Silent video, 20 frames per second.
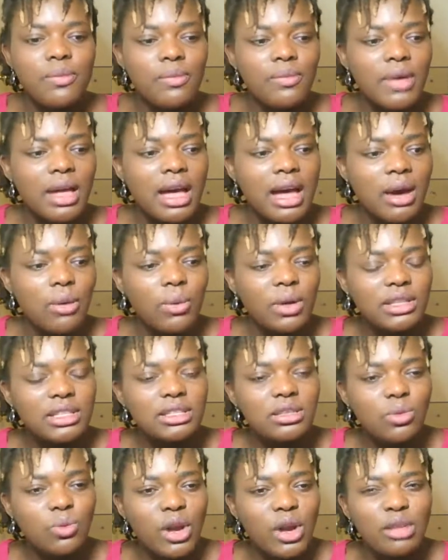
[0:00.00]
what's
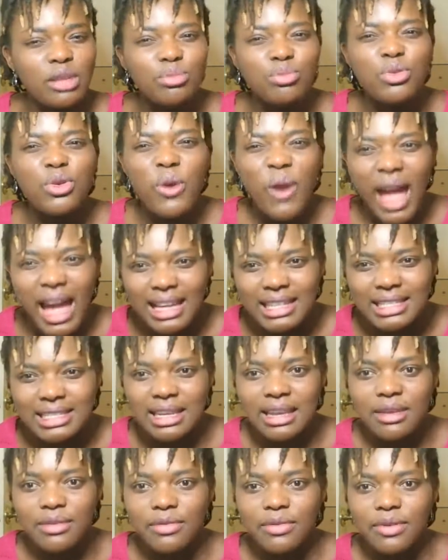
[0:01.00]
the word,
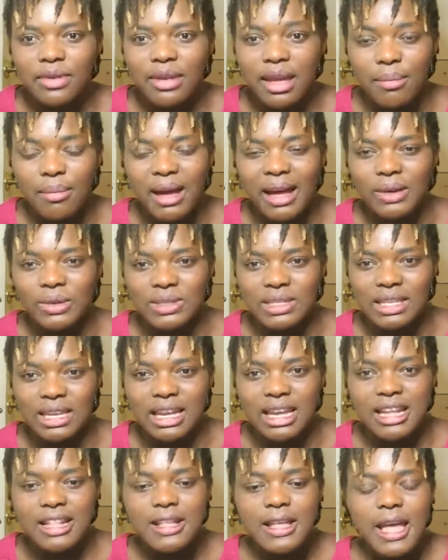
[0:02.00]
proactive about
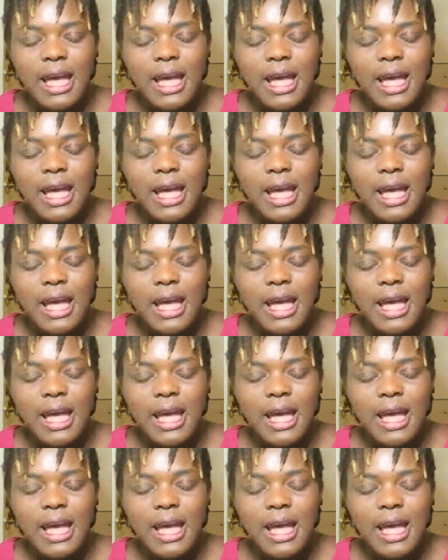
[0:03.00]
it,